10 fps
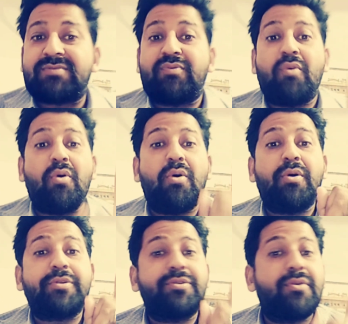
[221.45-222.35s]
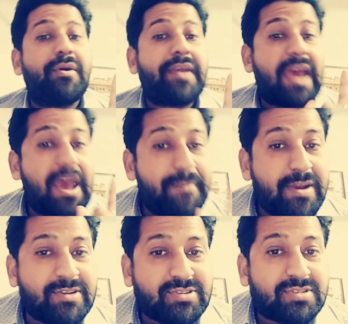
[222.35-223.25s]
For your
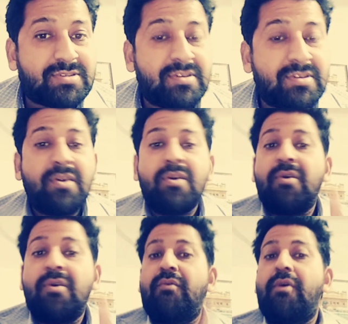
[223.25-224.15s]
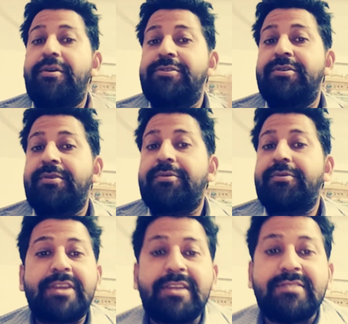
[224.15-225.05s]
habits, for your
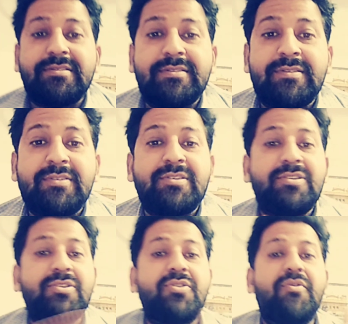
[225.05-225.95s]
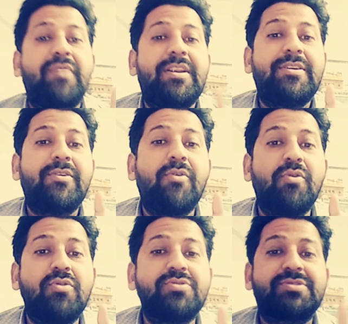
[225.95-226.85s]
routine, you will
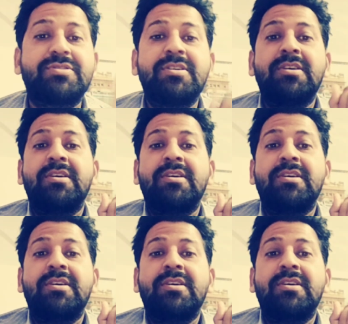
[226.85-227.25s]
use